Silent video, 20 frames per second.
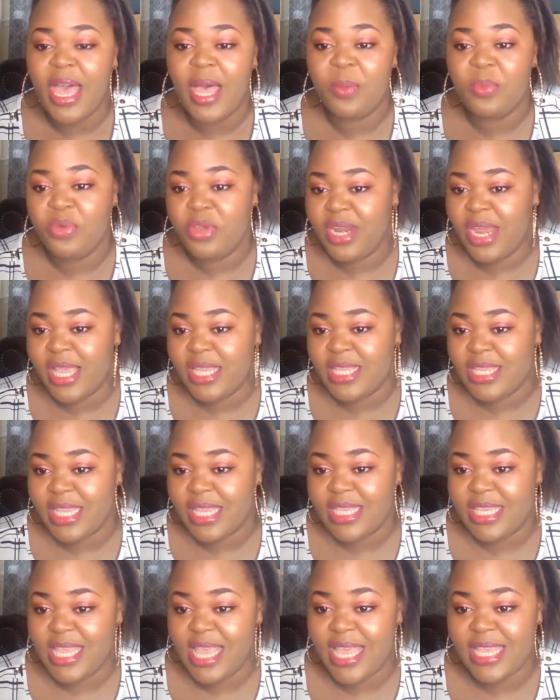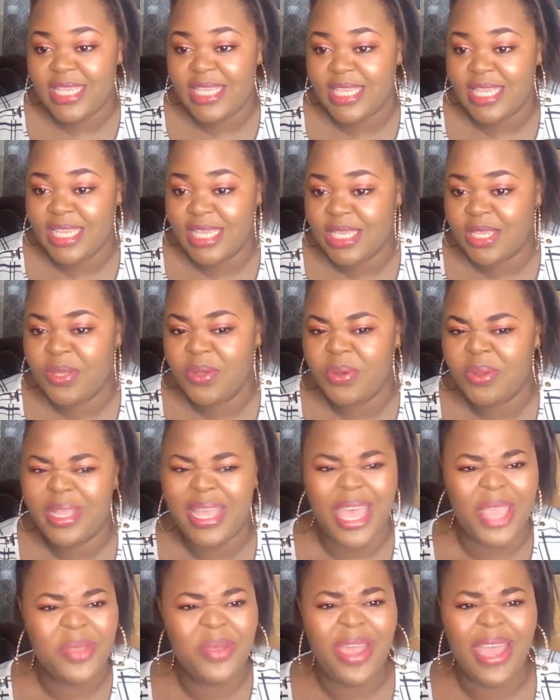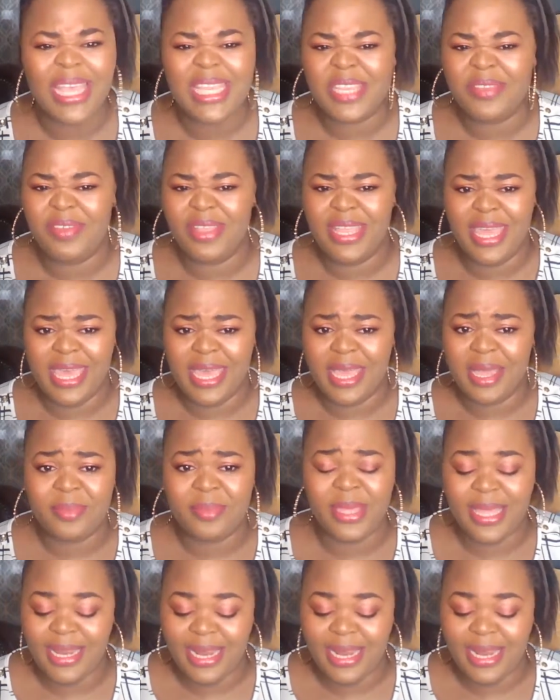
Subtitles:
Rina says yes, sis. Good. Can you guys even hear me?